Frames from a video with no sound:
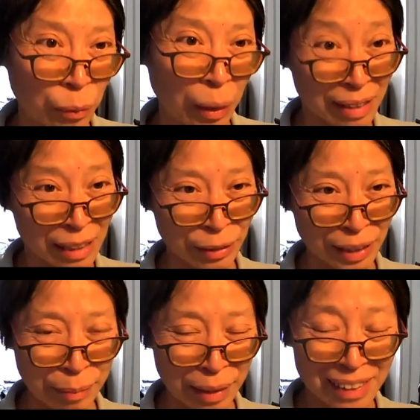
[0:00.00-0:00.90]
as well in
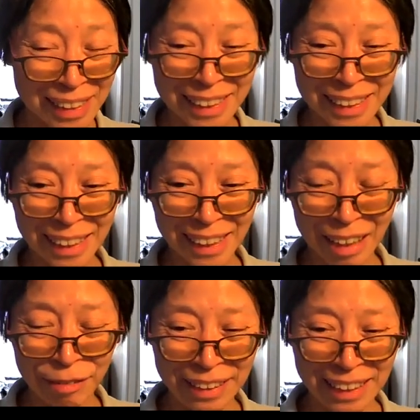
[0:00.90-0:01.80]
your email.
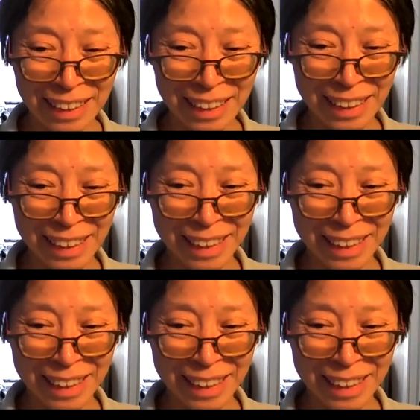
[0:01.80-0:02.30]
Everything.